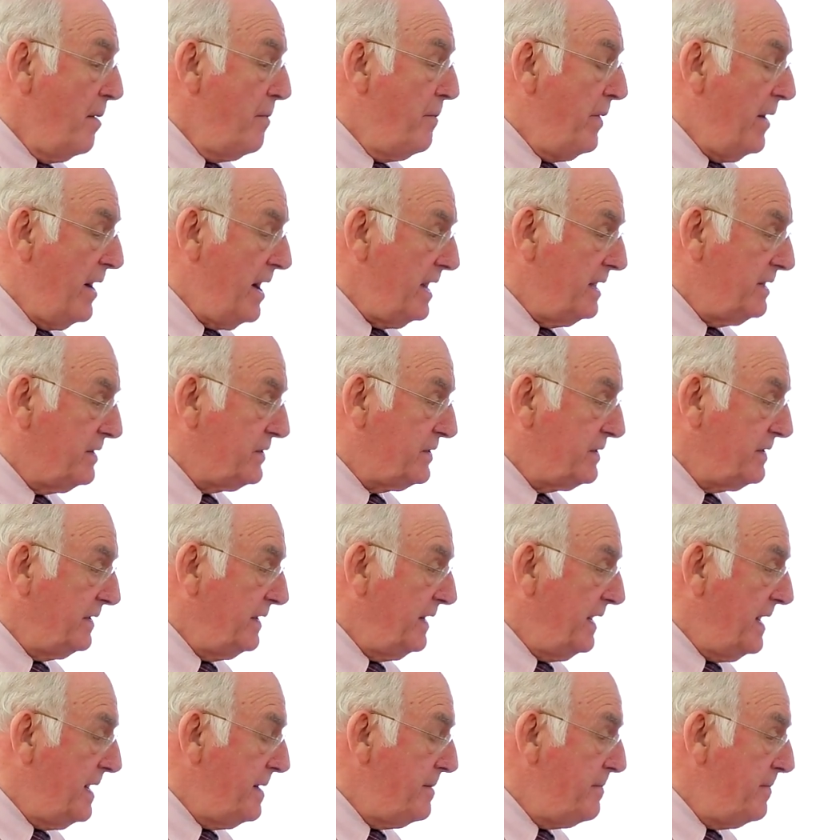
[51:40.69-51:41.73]
but
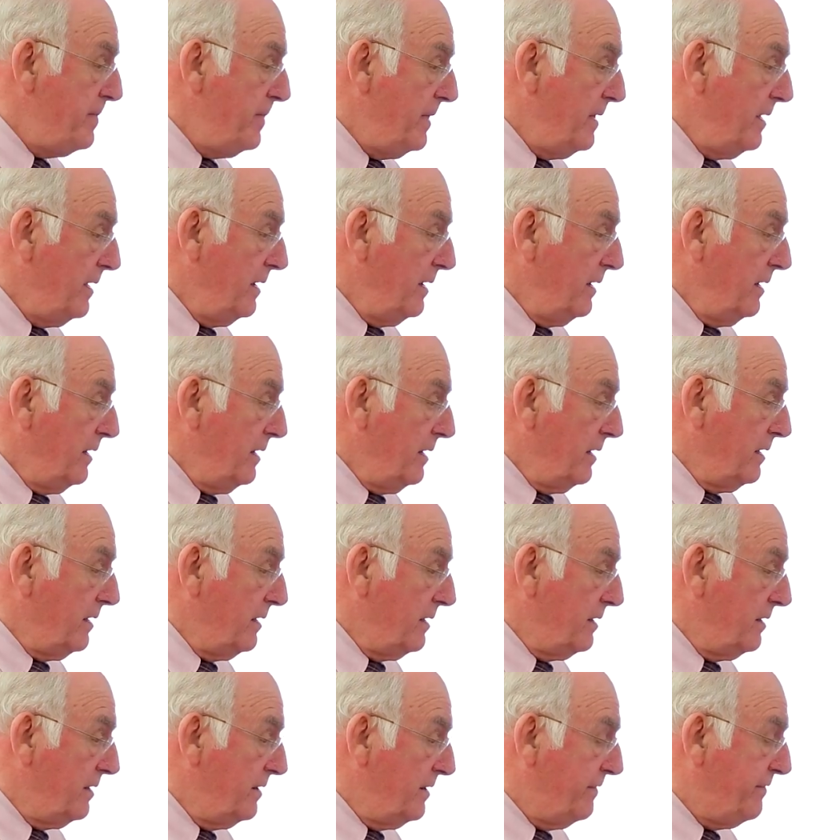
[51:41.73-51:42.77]

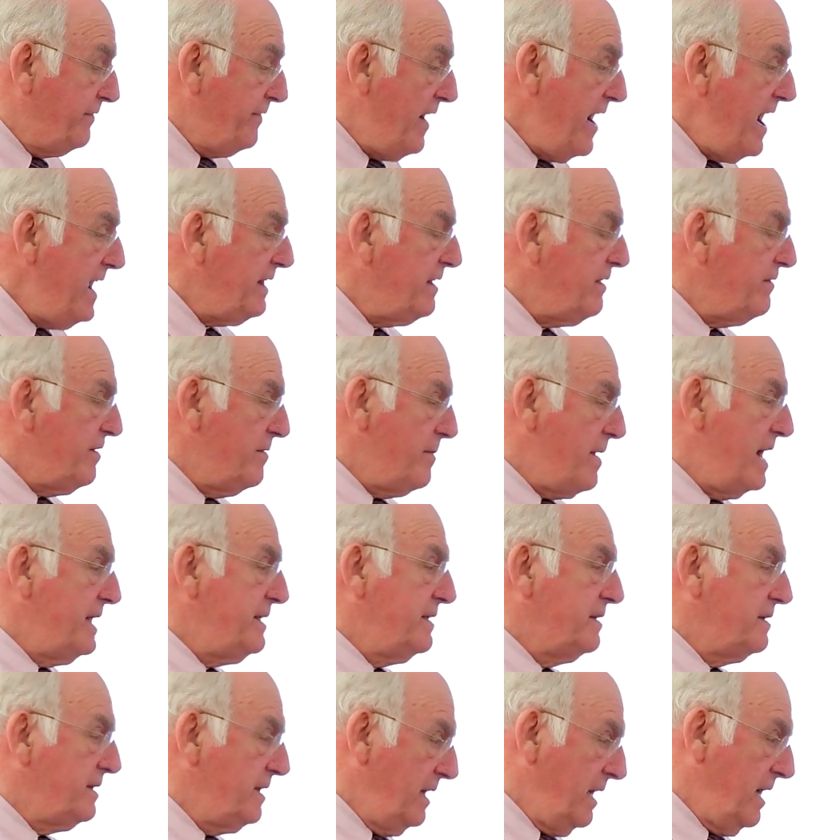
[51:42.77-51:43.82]
the fact of the
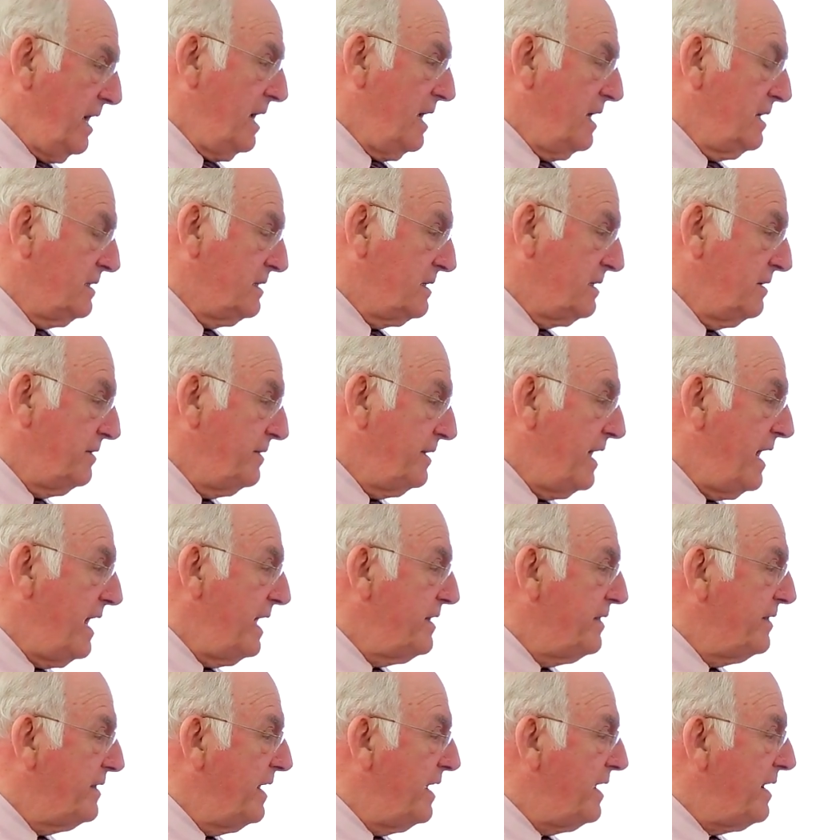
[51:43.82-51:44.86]
matter is
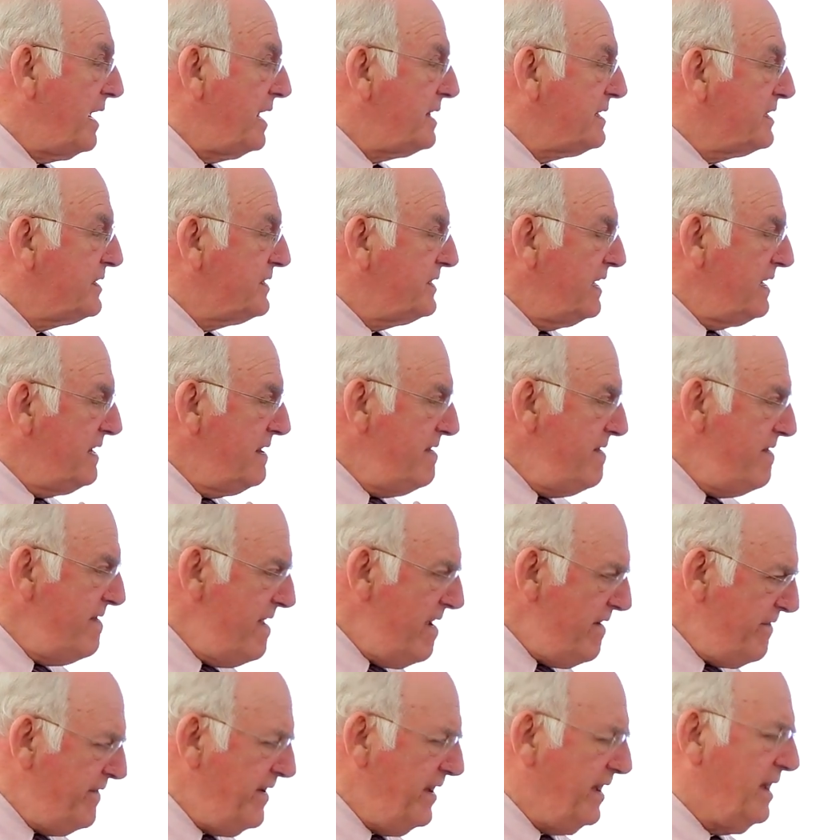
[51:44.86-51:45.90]
that there are
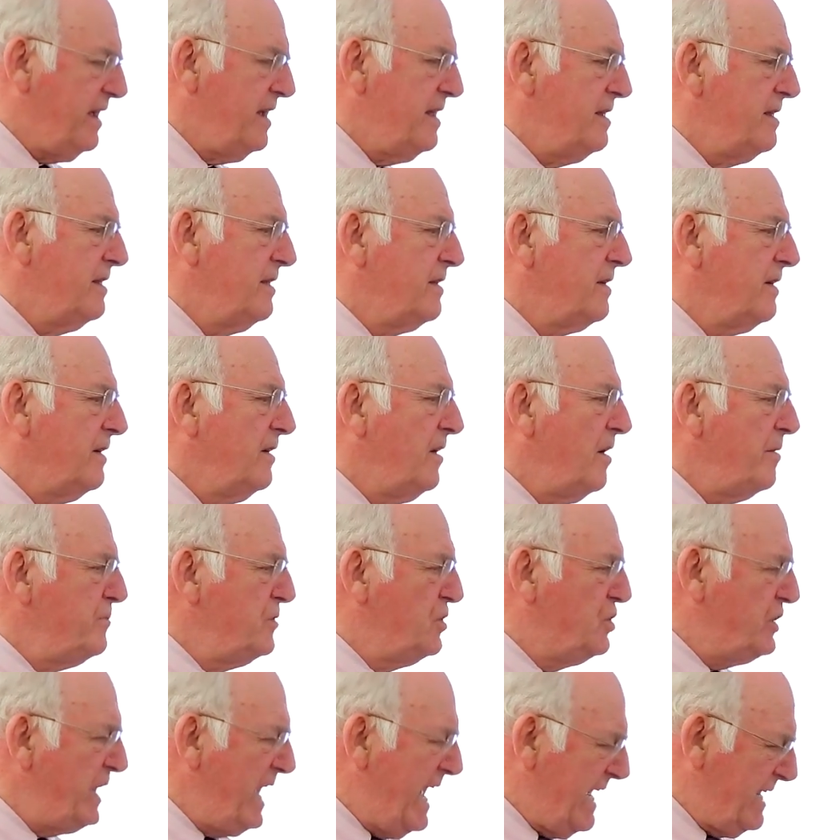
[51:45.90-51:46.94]
significant
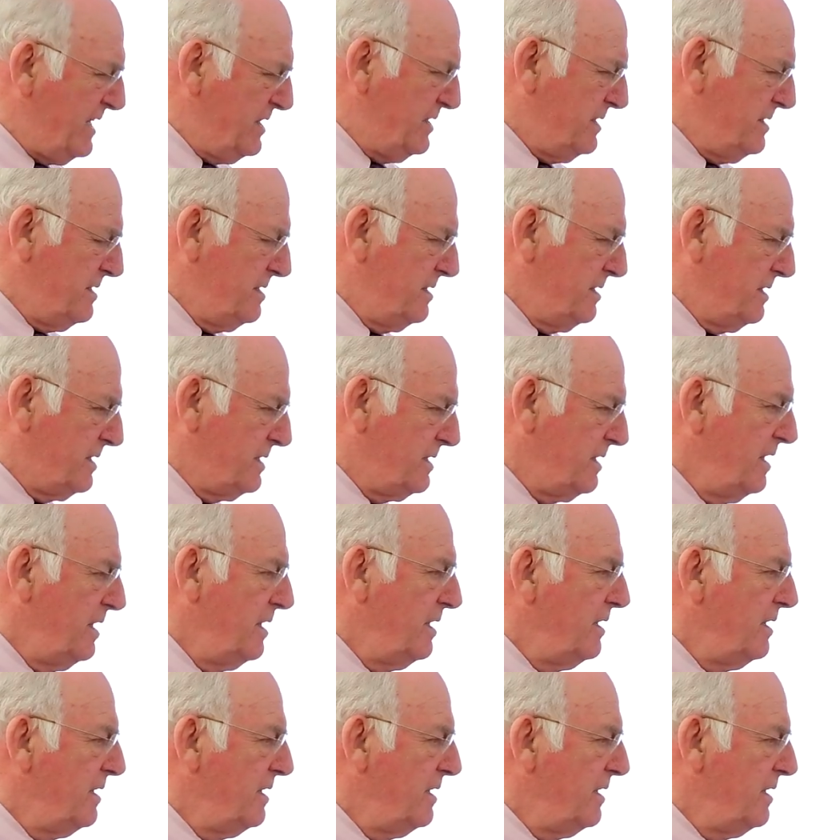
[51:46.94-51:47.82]
objections